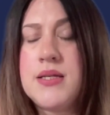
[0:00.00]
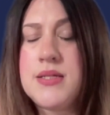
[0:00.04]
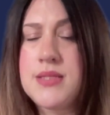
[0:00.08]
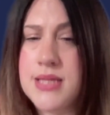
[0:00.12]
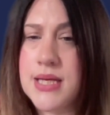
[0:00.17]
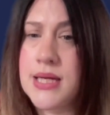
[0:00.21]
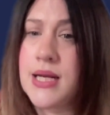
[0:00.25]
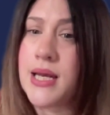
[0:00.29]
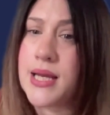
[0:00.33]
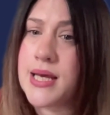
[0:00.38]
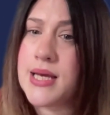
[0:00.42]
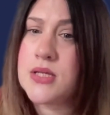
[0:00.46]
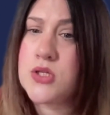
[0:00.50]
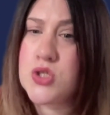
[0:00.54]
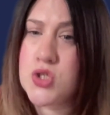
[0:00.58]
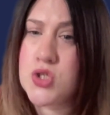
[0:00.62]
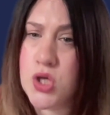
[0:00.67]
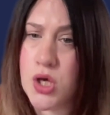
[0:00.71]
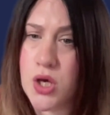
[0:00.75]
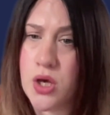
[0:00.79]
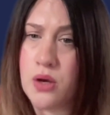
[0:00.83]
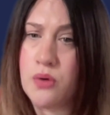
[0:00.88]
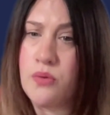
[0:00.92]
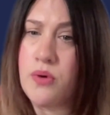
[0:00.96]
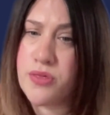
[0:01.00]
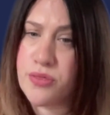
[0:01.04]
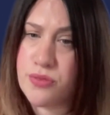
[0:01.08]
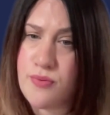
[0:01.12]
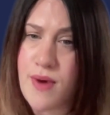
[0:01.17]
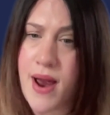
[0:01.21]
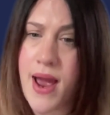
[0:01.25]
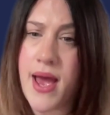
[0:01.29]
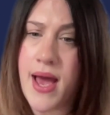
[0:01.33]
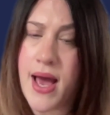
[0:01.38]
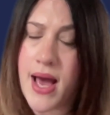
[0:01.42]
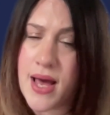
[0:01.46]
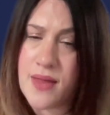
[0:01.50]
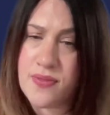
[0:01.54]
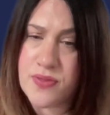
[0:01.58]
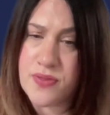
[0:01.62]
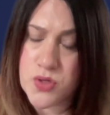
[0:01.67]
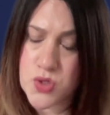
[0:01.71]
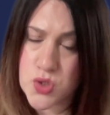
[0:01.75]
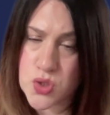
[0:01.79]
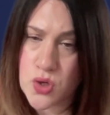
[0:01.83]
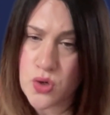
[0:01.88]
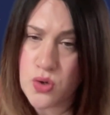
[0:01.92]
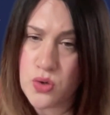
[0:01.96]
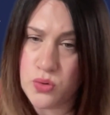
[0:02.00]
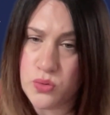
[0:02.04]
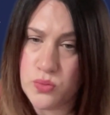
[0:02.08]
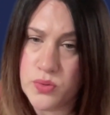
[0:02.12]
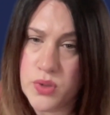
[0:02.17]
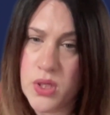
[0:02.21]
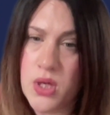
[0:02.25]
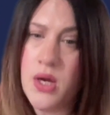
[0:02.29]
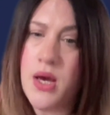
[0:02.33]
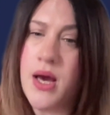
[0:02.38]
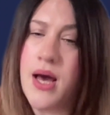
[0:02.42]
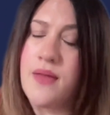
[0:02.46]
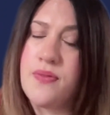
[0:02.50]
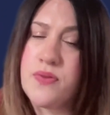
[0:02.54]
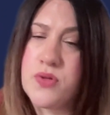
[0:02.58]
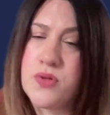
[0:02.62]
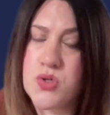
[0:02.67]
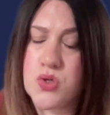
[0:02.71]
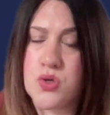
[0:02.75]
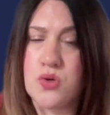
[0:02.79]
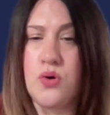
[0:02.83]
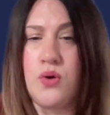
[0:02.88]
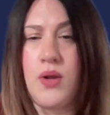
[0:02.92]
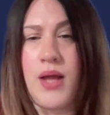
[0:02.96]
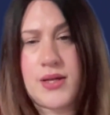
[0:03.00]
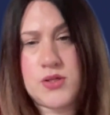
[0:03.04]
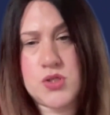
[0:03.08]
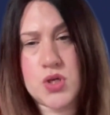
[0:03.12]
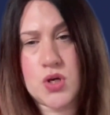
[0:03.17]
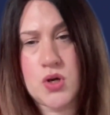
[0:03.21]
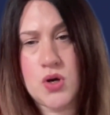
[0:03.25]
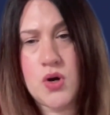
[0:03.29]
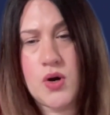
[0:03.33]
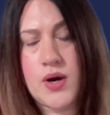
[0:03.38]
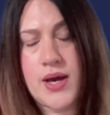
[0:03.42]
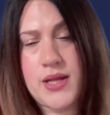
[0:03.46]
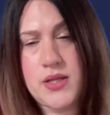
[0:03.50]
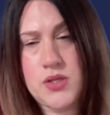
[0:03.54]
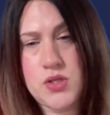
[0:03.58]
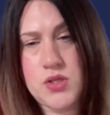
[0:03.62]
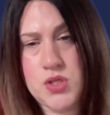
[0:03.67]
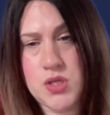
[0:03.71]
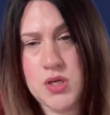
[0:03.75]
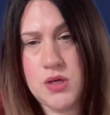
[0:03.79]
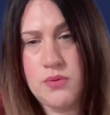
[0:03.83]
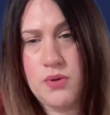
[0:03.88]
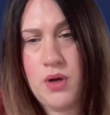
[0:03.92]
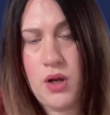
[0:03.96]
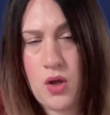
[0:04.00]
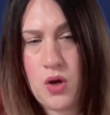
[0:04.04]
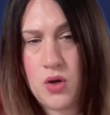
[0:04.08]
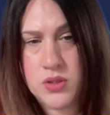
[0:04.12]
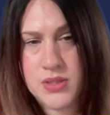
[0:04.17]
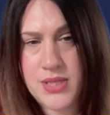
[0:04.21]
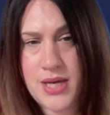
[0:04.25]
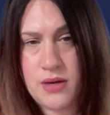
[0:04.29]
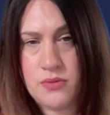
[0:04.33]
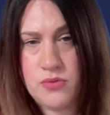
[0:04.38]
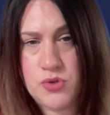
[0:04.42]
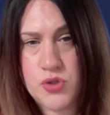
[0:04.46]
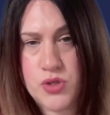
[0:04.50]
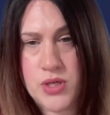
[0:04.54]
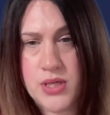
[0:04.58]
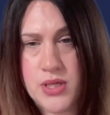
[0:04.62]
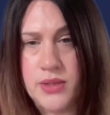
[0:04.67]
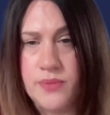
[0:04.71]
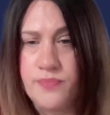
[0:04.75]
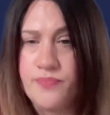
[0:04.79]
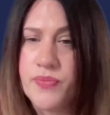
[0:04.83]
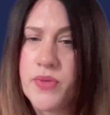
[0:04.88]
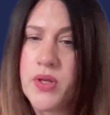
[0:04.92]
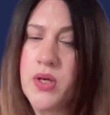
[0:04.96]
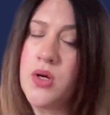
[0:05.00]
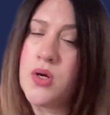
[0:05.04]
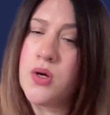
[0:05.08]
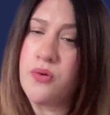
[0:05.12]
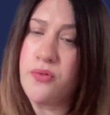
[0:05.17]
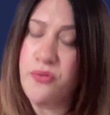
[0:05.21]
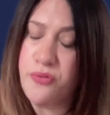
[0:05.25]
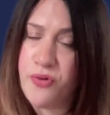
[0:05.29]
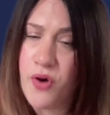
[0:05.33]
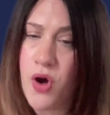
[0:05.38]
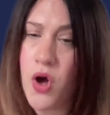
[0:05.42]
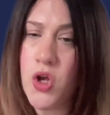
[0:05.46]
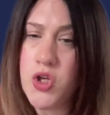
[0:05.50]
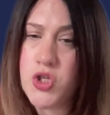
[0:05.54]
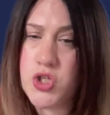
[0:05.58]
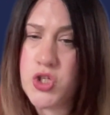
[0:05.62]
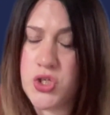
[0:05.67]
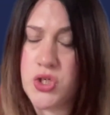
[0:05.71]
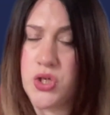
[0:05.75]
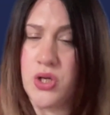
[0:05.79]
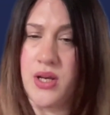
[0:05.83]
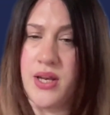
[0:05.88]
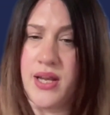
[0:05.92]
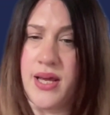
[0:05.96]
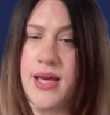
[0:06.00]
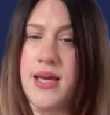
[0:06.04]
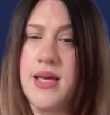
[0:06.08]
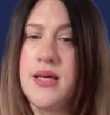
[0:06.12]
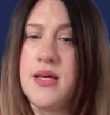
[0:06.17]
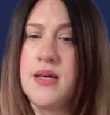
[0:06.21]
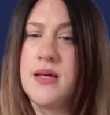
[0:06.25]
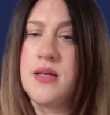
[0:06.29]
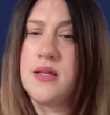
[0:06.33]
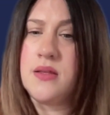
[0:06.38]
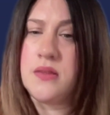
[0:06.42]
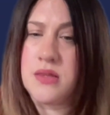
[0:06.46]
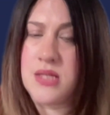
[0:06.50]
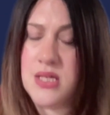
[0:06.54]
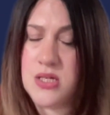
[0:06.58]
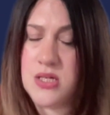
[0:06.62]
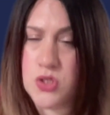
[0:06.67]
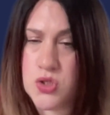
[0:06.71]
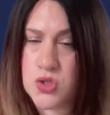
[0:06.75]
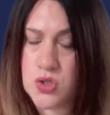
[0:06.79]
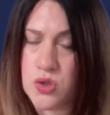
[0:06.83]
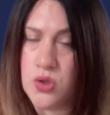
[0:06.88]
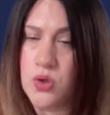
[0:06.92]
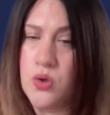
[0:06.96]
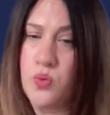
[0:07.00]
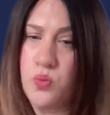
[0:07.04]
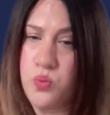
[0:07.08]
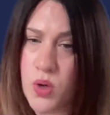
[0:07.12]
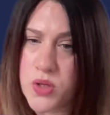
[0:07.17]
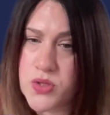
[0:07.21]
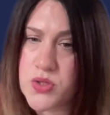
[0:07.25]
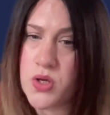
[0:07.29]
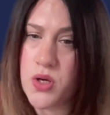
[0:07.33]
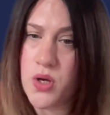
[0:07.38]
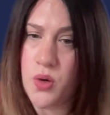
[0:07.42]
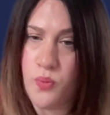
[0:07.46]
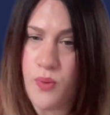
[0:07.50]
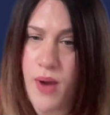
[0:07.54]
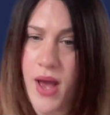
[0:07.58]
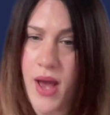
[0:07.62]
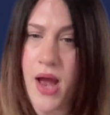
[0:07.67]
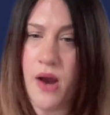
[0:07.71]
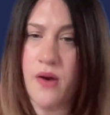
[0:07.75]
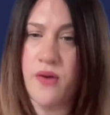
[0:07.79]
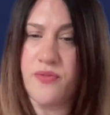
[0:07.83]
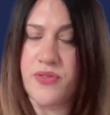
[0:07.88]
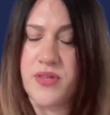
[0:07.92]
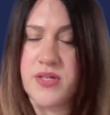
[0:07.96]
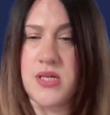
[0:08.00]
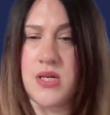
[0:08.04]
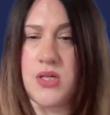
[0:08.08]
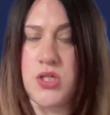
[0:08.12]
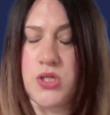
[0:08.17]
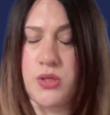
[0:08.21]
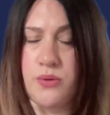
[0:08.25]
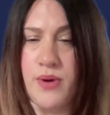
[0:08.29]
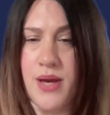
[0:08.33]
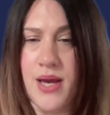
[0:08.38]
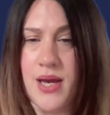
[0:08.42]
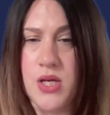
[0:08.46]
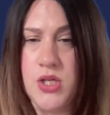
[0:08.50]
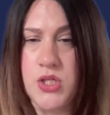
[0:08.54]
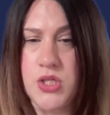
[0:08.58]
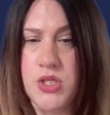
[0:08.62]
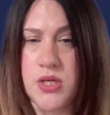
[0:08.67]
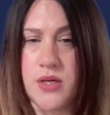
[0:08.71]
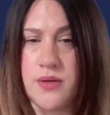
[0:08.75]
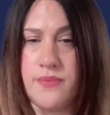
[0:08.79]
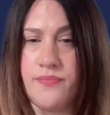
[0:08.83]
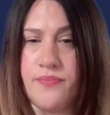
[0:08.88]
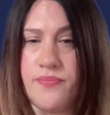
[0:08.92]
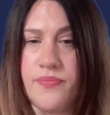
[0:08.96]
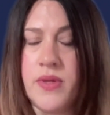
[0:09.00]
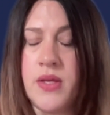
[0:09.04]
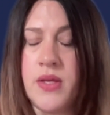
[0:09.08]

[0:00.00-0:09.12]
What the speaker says: did lead to a threat at the school, and the school had to go into a lockdown drill. Unfortunately, this school wasn't aware of the situation.